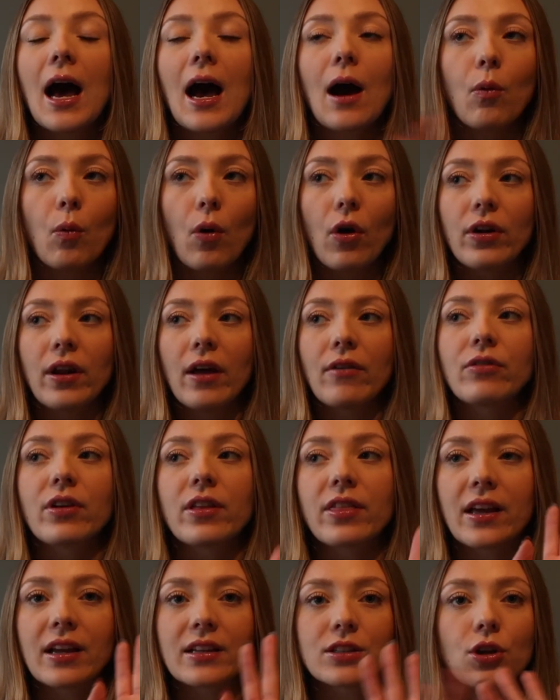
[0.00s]
I want
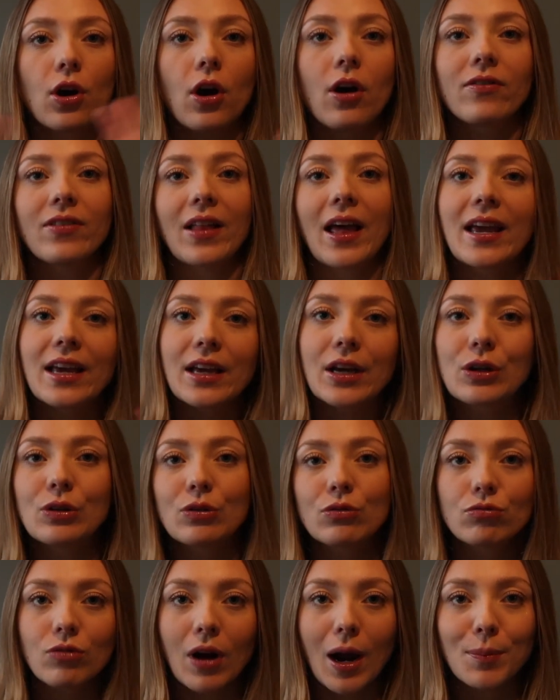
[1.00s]
everything sort of like
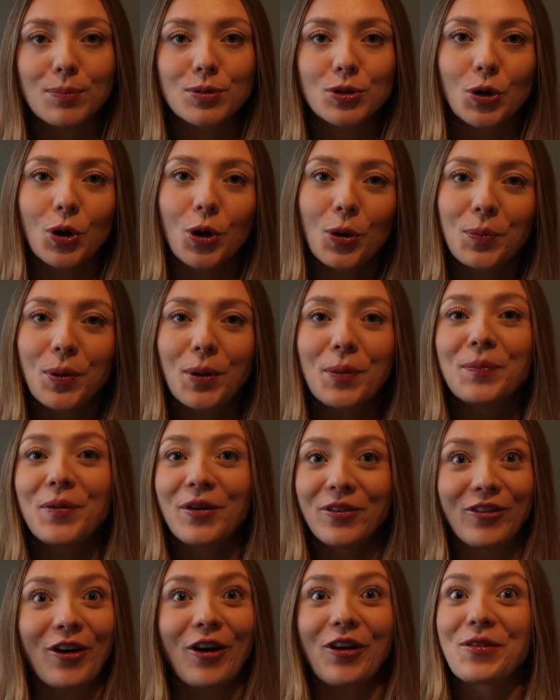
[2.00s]
wrapped up
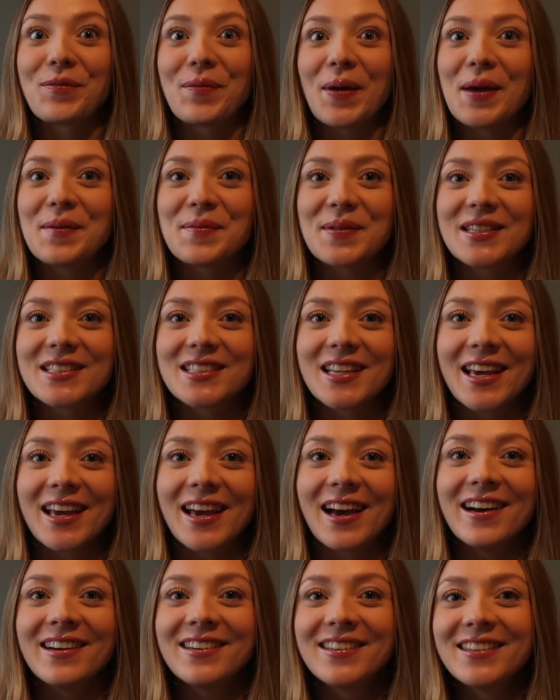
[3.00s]
before the baby's
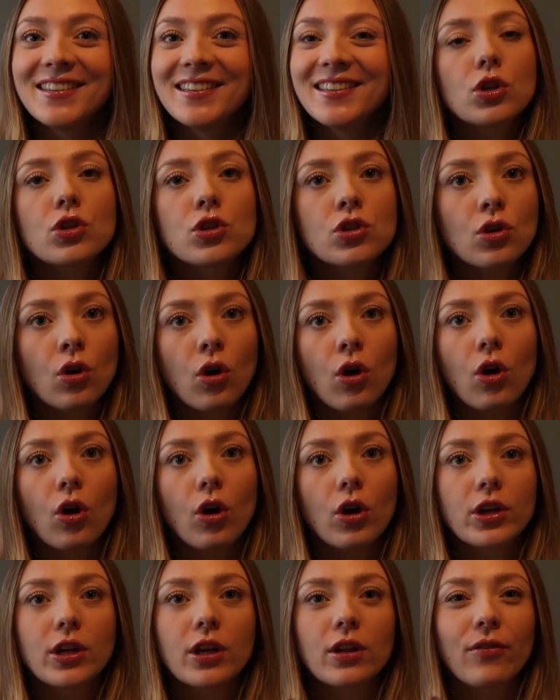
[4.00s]
here.
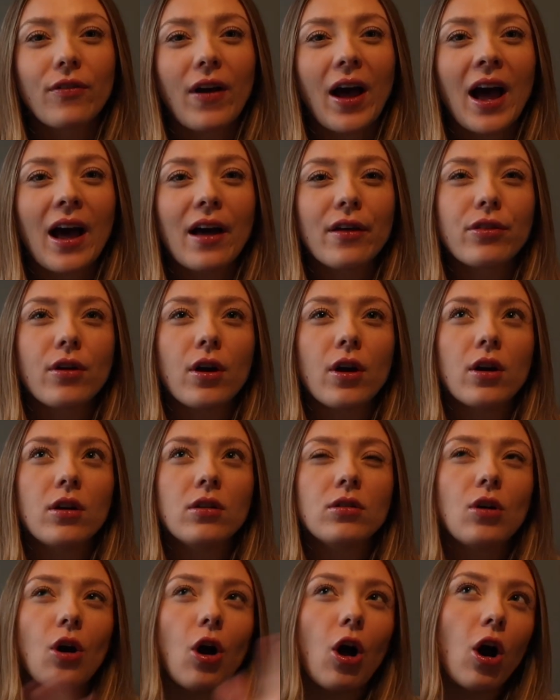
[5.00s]
So you'll have
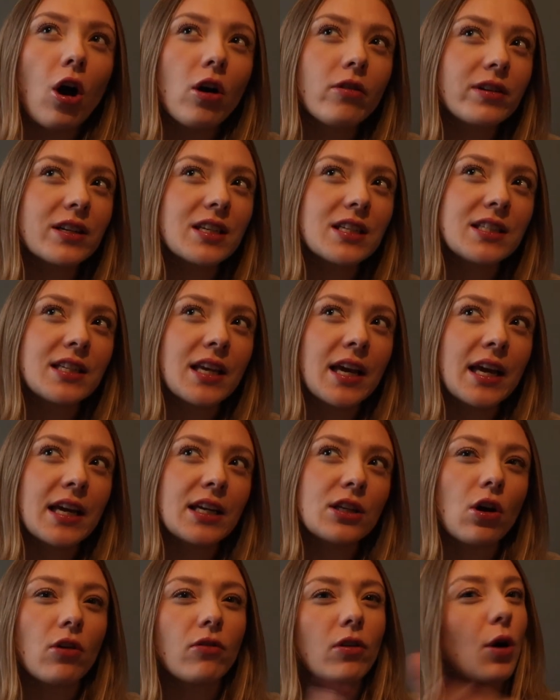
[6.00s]
either already
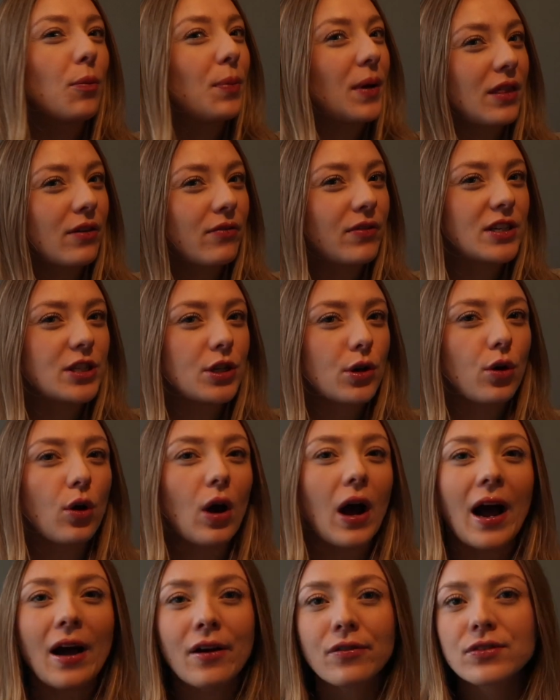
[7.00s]
seen, or it'll be the
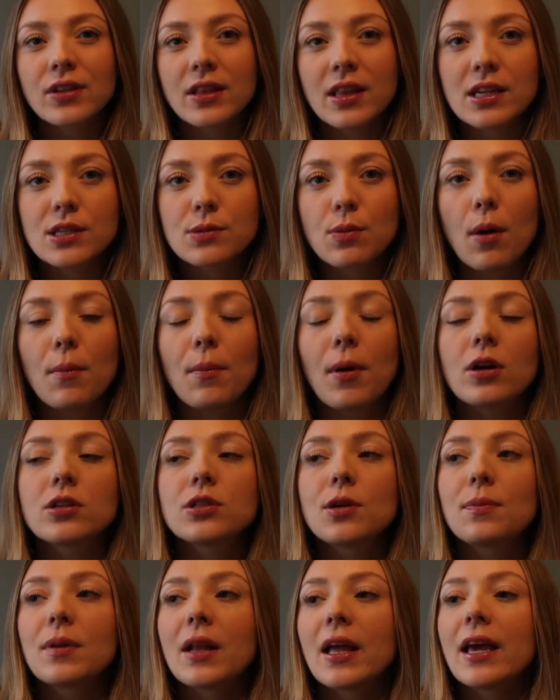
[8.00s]
video after this one
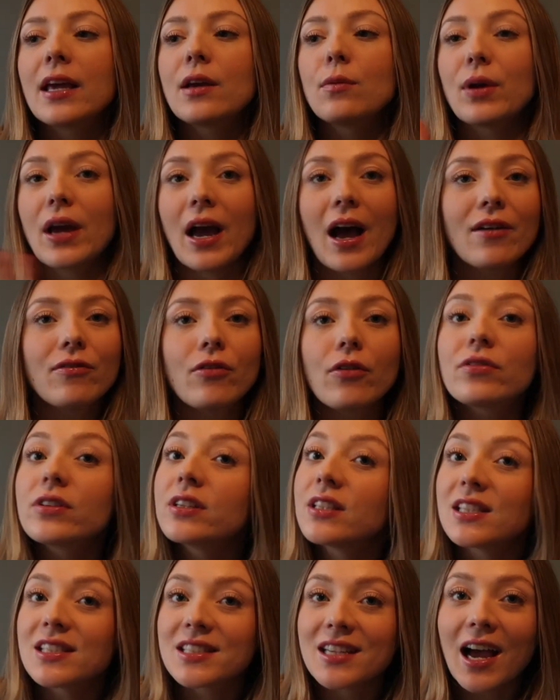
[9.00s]
possibly. We have
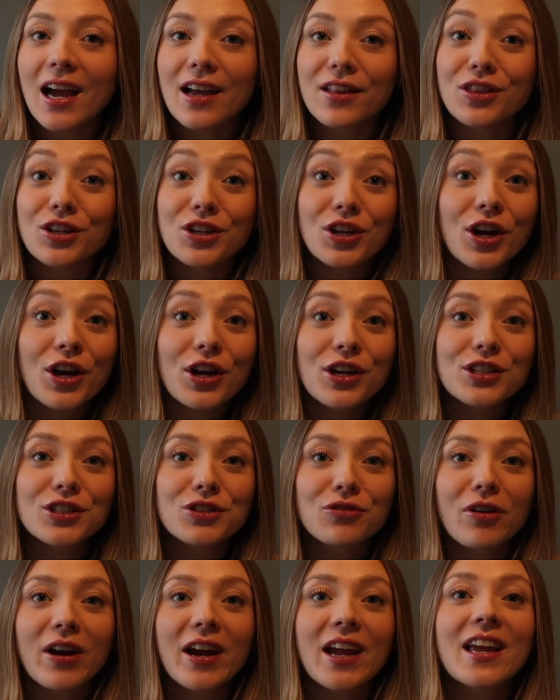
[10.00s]
obviously started the
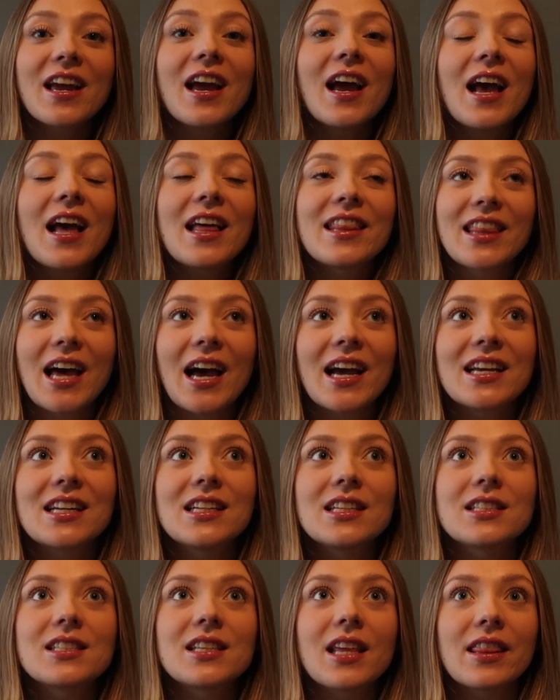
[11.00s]
nursery. That
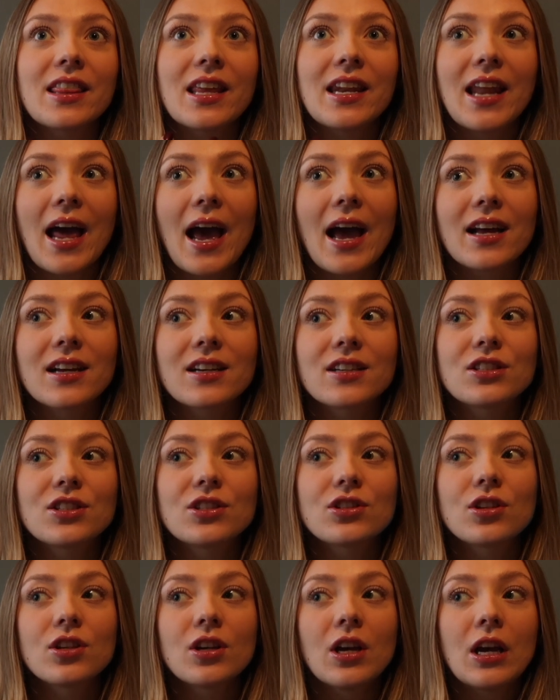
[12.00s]
is the
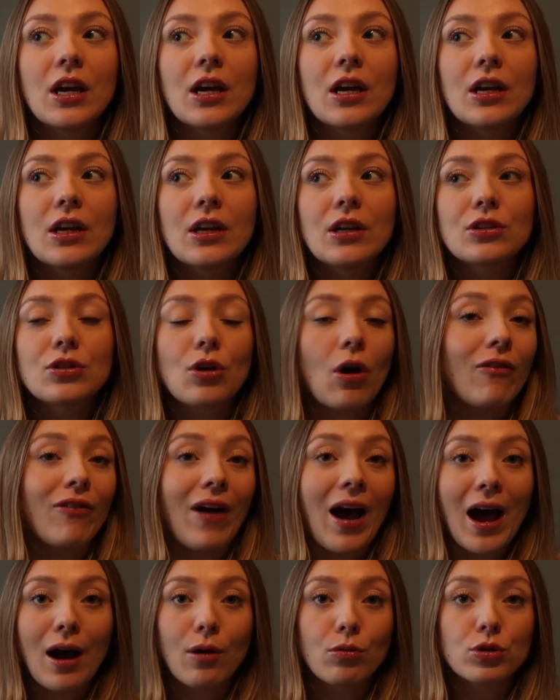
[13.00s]
next sort of
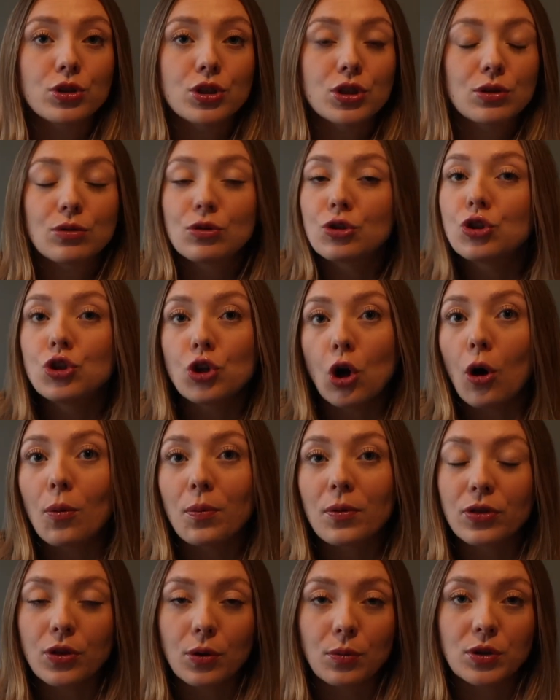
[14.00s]
house
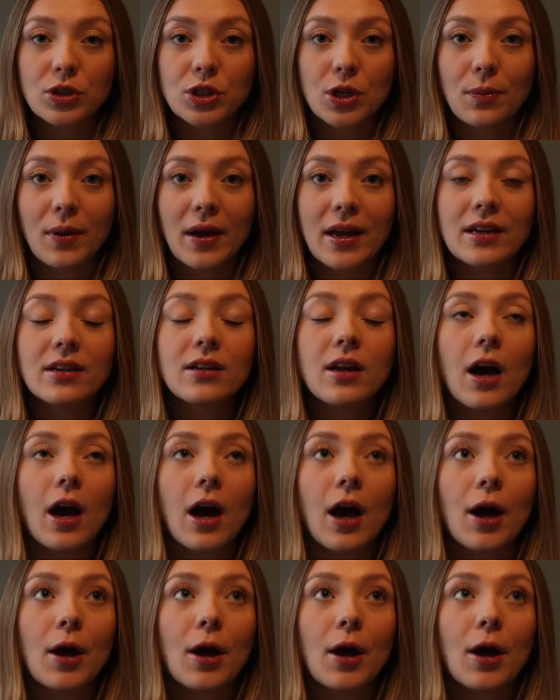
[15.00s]
job that we're doing.